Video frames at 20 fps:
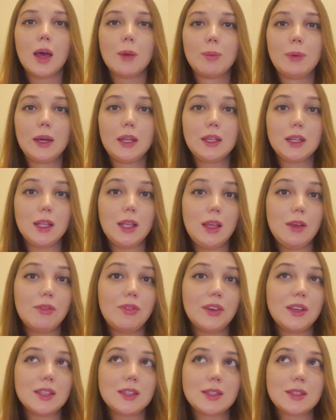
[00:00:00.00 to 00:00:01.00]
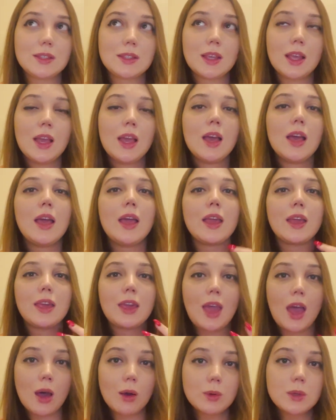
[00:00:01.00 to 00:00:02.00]
But if it's a
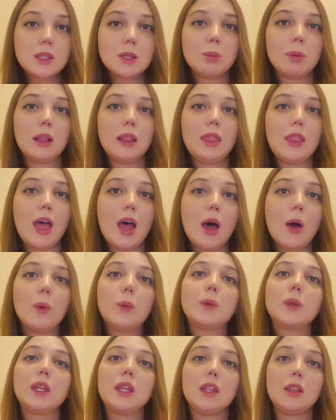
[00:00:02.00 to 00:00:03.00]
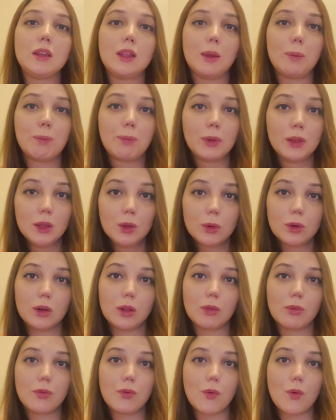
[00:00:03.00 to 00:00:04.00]
countable noun in a
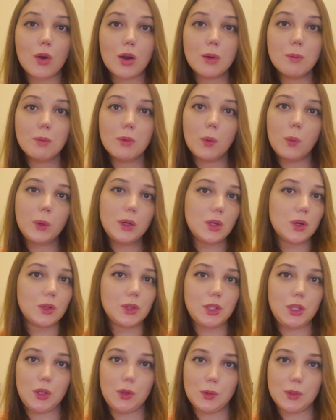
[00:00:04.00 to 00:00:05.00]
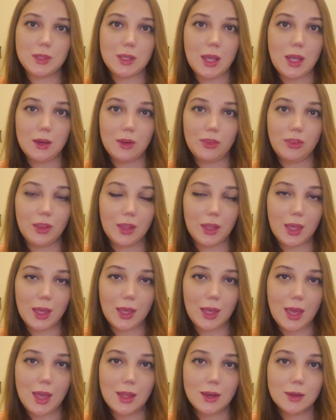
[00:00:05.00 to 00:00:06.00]
plural form, we don't use anything
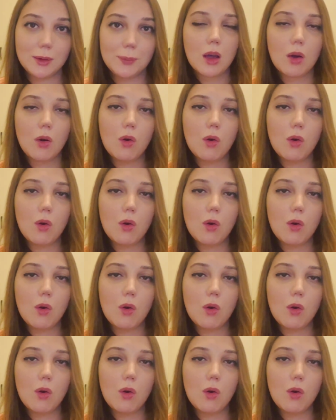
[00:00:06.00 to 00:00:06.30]
again.